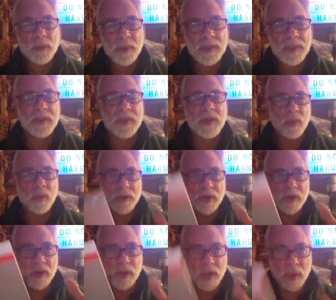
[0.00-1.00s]
what to do when
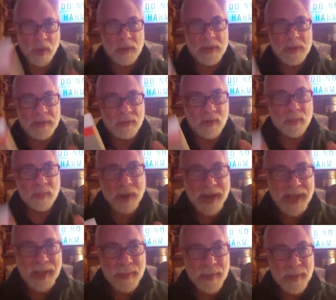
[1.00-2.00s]
you're going through a
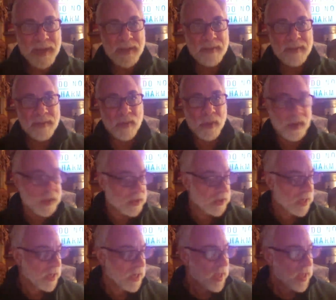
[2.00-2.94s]
breakup and a divorce.